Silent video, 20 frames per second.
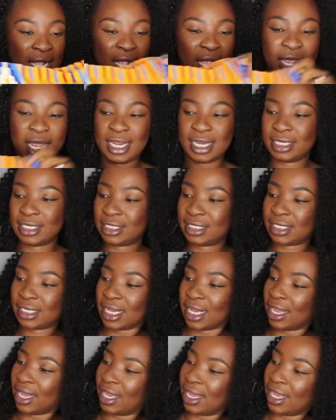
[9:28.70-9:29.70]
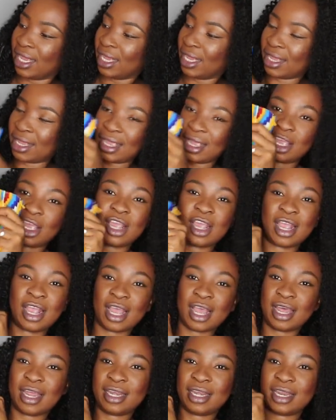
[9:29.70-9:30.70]
Kente
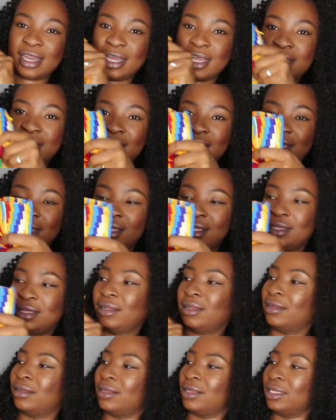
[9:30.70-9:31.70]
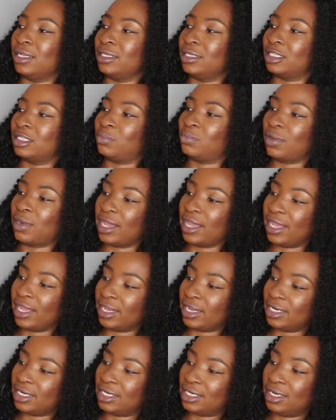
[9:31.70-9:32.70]
Ghana
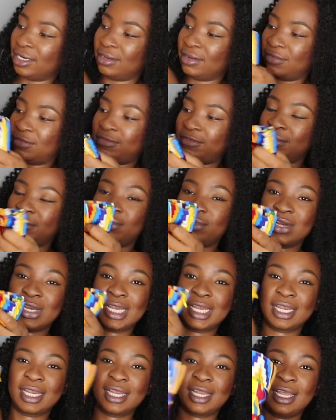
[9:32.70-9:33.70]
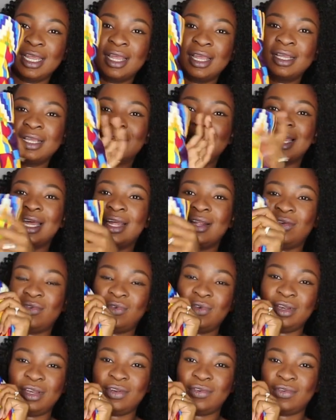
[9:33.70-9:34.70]
inspired fabric. I
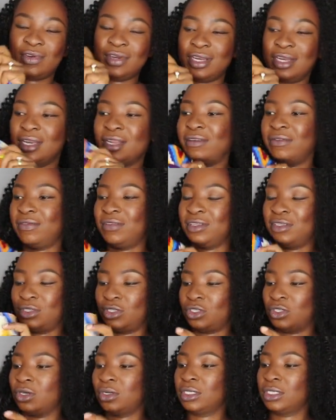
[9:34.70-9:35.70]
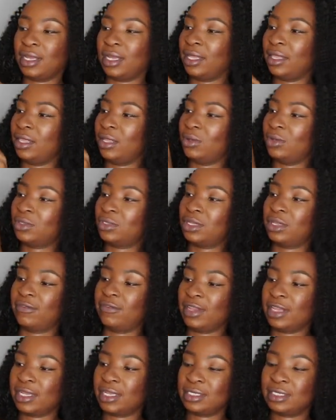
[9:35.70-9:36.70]
really, really love these shorts. And they also have
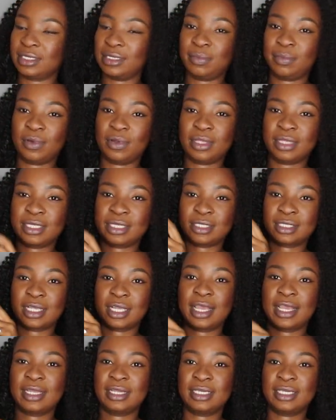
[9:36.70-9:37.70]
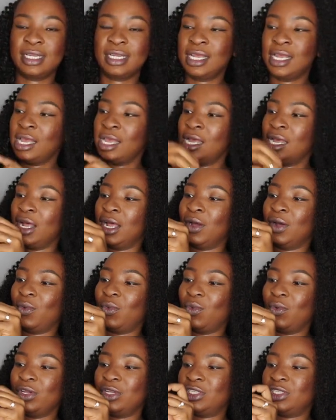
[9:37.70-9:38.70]
like a zip on the side,
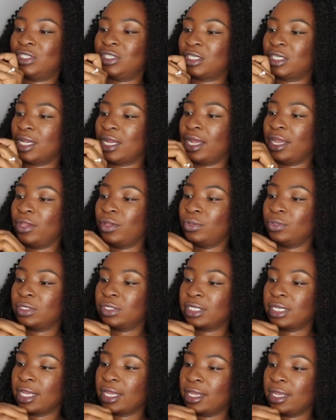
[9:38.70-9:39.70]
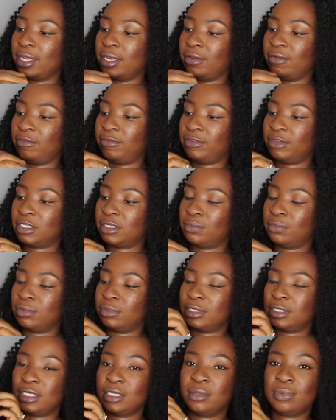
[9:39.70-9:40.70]
which I use like an
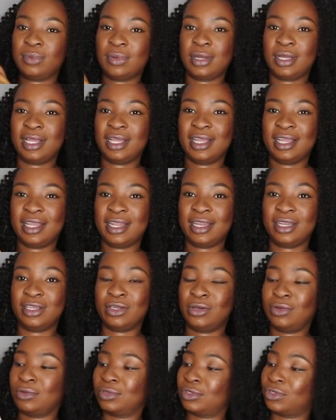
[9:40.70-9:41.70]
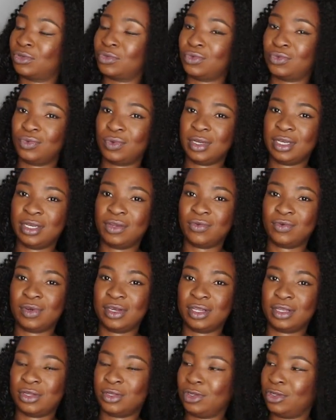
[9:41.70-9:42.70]
invisible zipper, and it looks really,
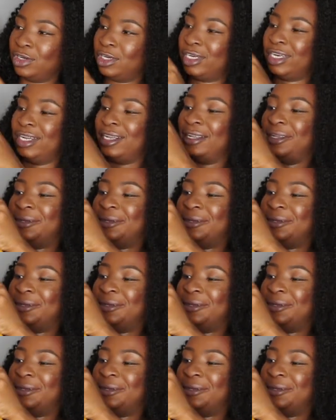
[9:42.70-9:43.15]
really good.